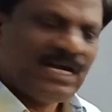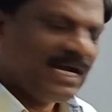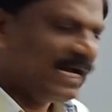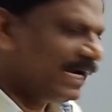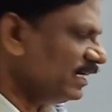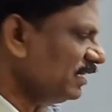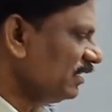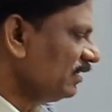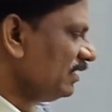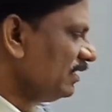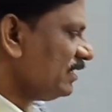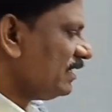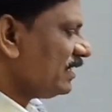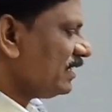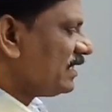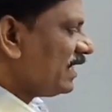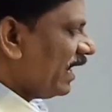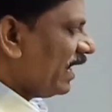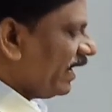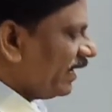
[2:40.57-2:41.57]
and this is
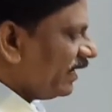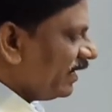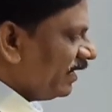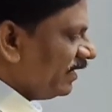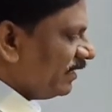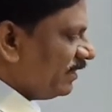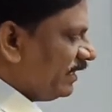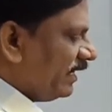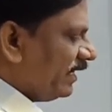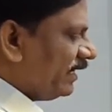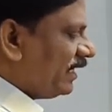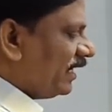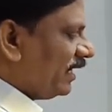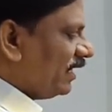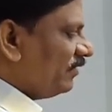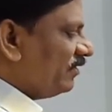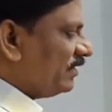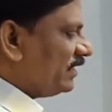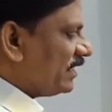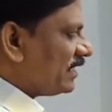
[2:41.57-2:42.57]
the angle theta,
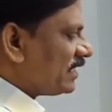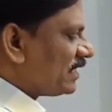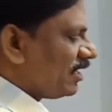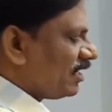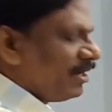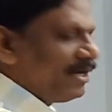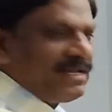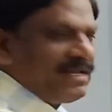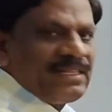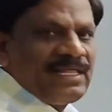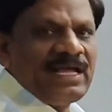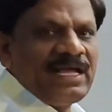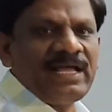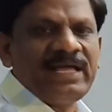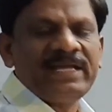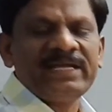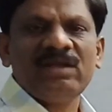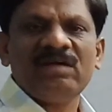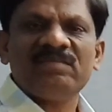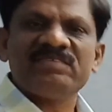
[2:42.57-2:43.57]
which is called the
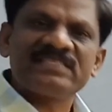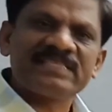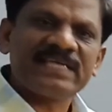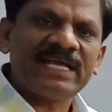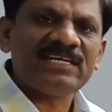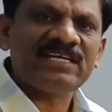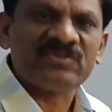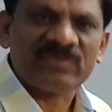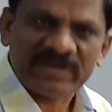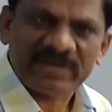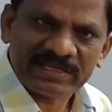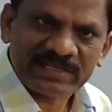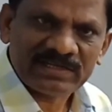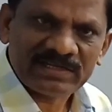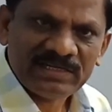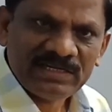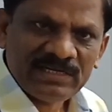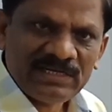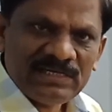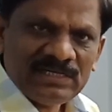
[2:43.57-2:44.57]
angle of scattering.
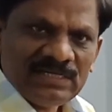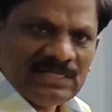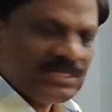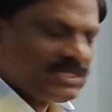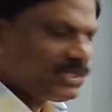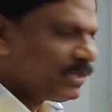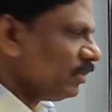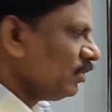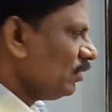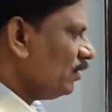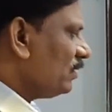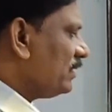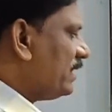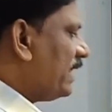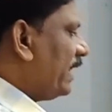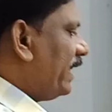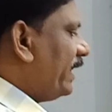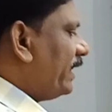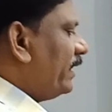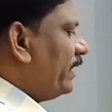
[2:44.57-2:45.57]
So the
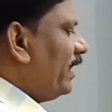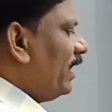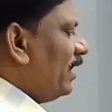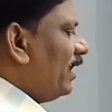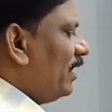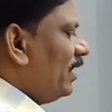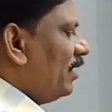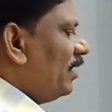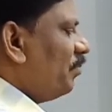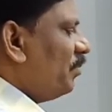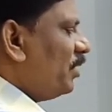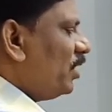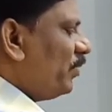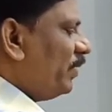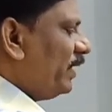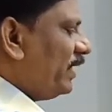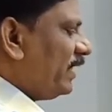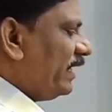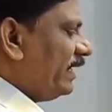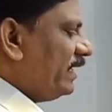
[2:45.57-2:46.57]
angle
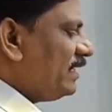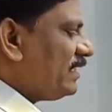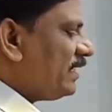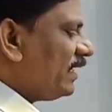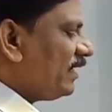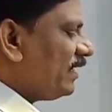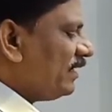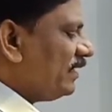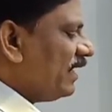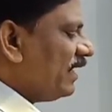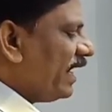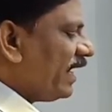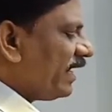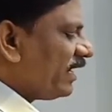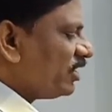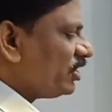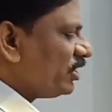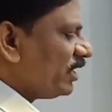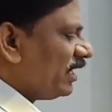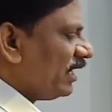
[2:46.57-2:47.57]
between the incident
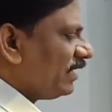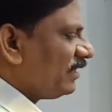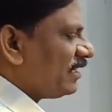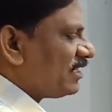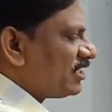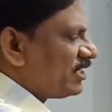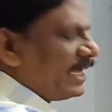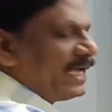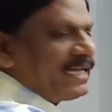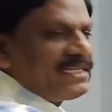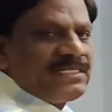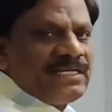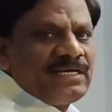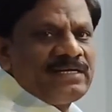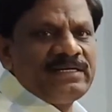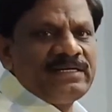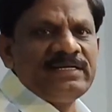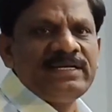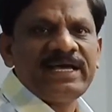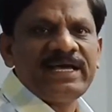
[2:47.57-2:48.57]
direction and the scattered
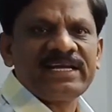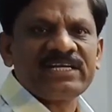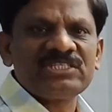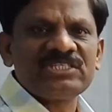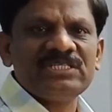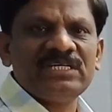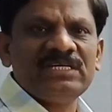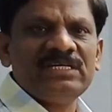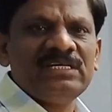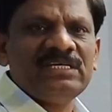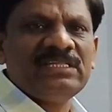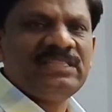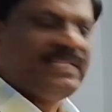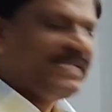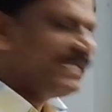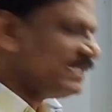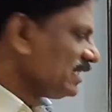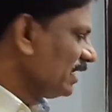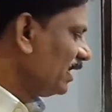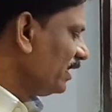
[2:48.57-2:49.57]
direction,
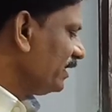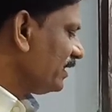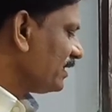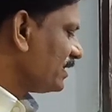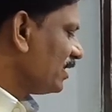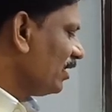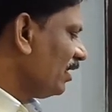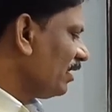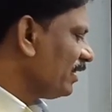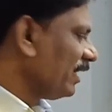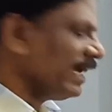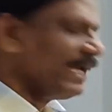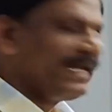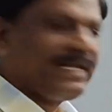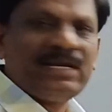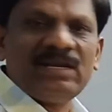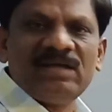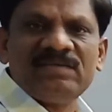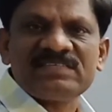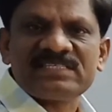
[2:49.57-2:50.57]
theta, is called the
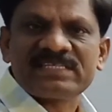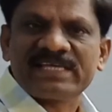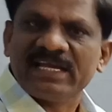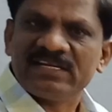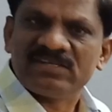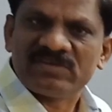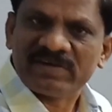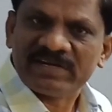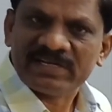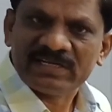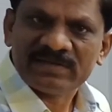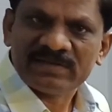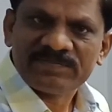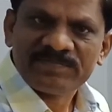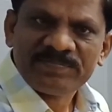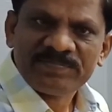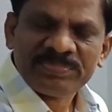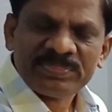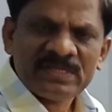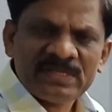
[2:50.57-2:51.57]
angle of scattering.
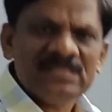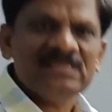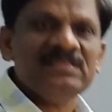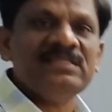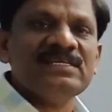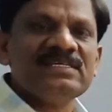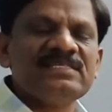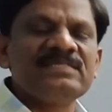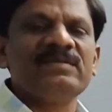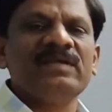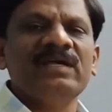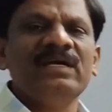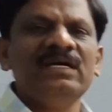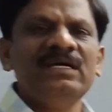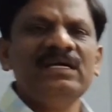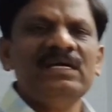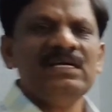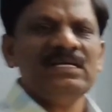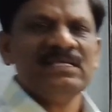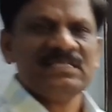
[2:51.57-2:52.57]
This
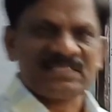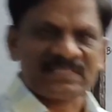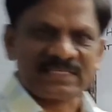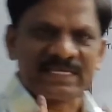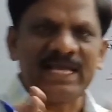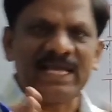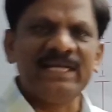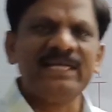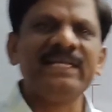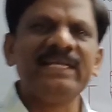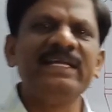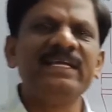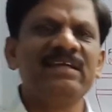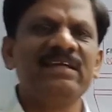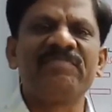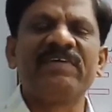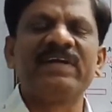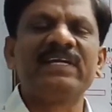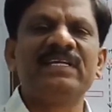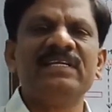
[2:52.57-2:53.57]
scattering
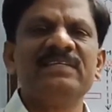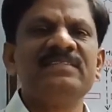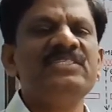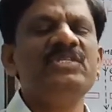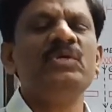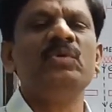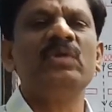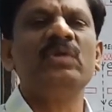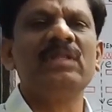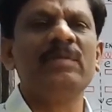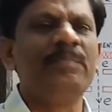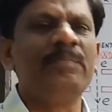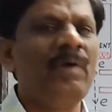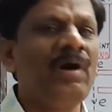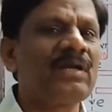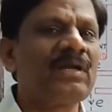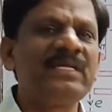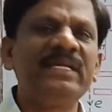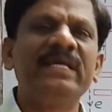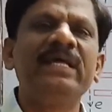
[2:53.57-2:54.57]
effect is due to the
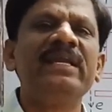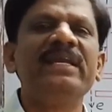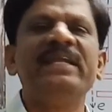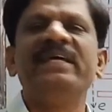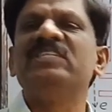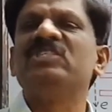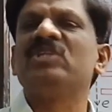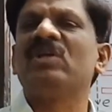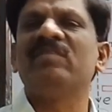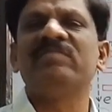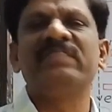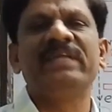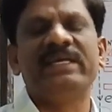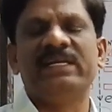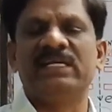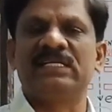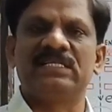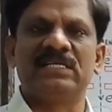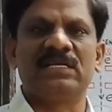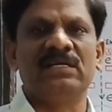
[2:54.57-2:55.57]
particle nature of the
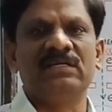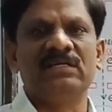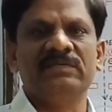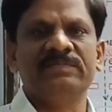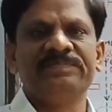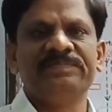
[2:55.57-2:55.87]
electron.